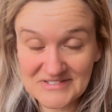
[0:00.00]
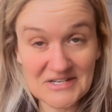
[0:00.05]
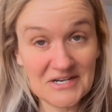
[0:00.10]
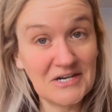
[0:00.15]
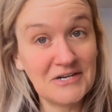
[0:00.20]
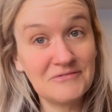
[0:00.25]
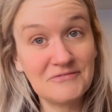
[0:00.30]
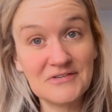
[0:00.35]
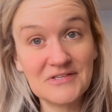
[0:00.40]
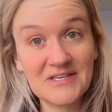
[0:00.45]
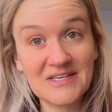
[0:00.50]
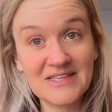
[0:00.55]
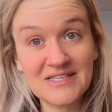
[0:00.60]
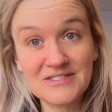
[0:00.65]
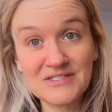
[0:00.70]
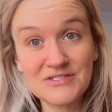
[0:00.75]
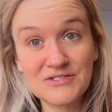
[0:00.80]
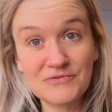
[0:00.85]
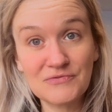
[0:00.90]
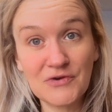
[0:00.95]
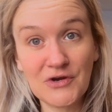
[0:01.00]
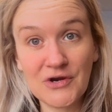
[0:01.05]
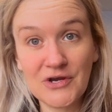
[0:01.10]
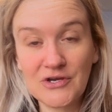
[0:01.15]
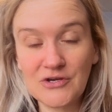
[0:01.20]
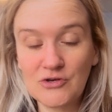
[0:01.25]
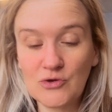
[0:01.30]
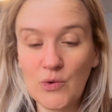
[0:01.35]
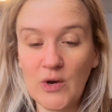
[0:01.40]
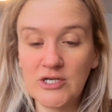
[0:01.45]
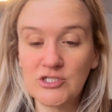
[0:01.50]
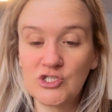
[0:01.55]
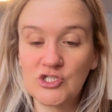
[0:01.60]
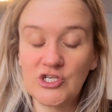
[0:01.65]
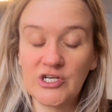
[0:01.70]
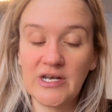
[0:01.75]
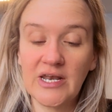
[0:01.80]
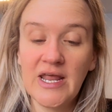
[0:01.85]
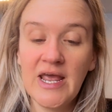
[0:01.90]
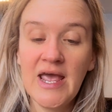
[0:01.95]
I feel like this is a very good
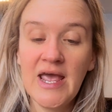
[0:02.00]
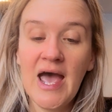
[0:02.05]
question.